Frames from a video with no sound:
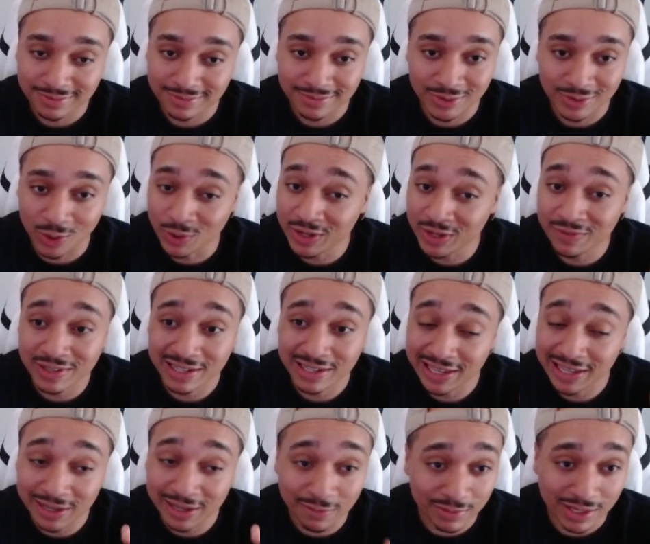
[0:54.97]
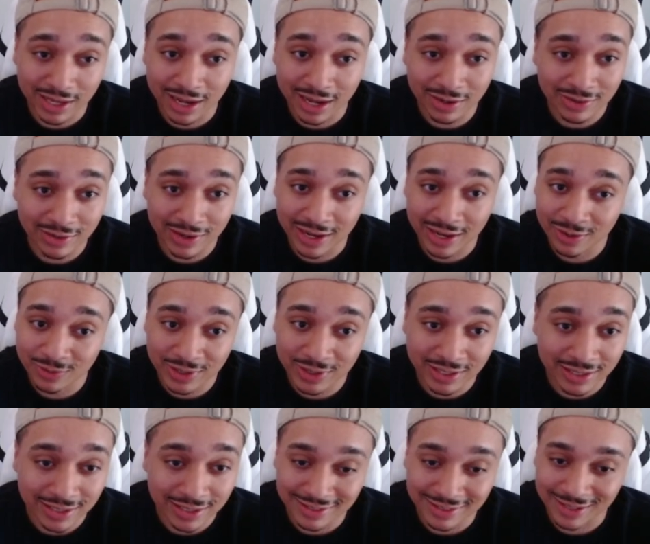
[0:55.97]
Don't even DM me. I don't want.
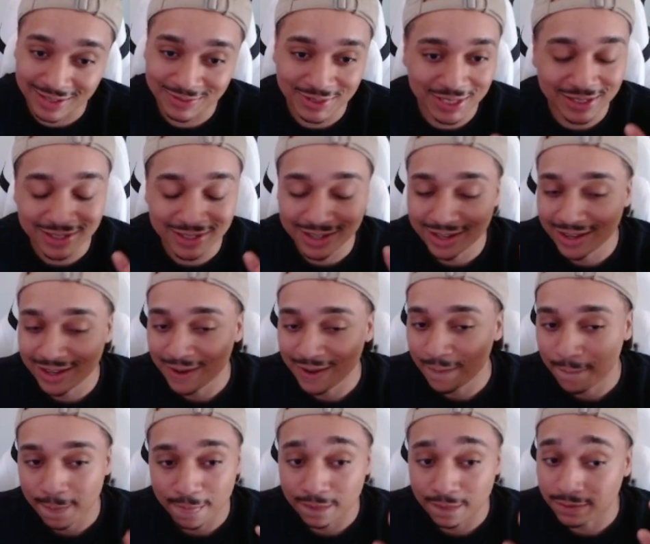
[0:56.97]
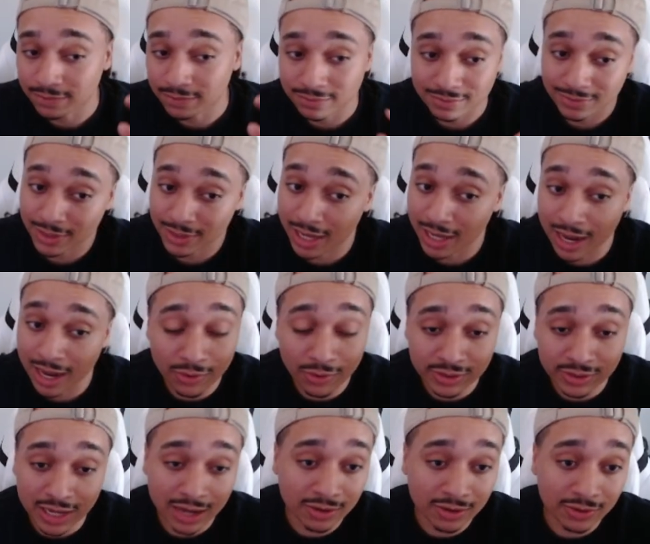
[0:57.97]
No, I'm just kidding. I don't know.
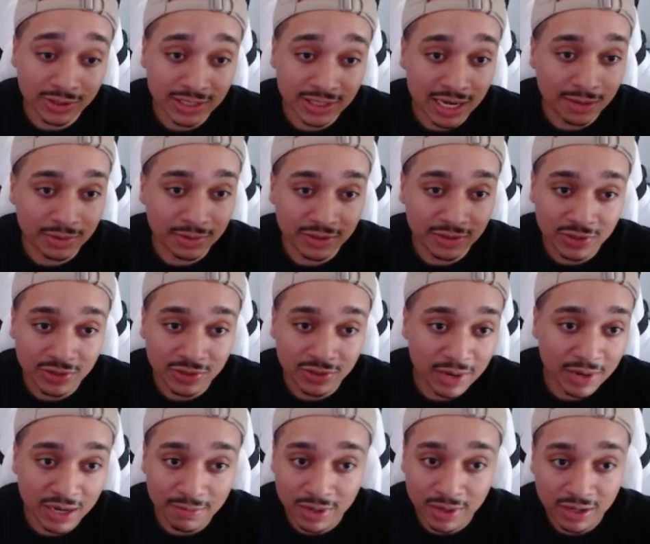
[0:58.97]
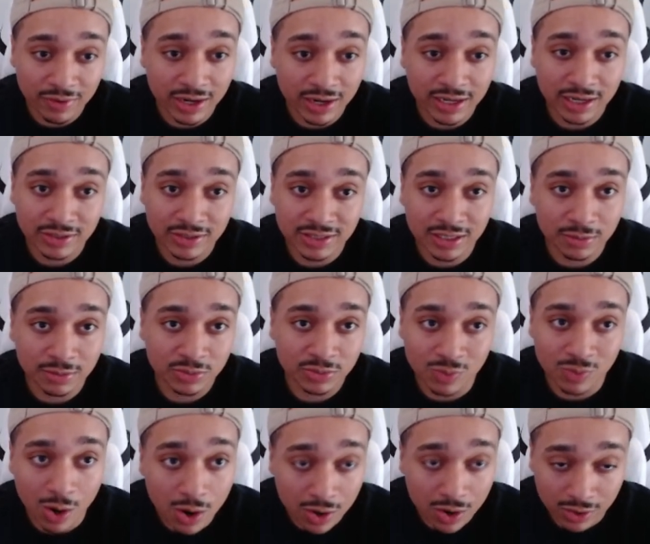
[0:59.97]
I don't know what's happening. If you're not making money right now, something's
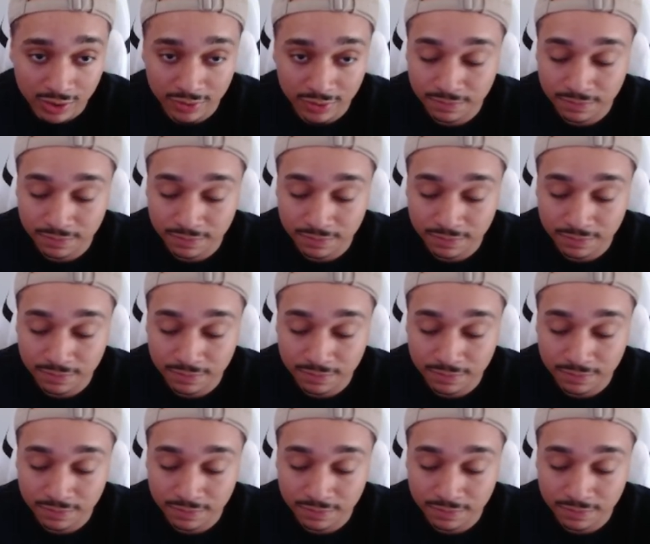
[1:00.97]
wrong.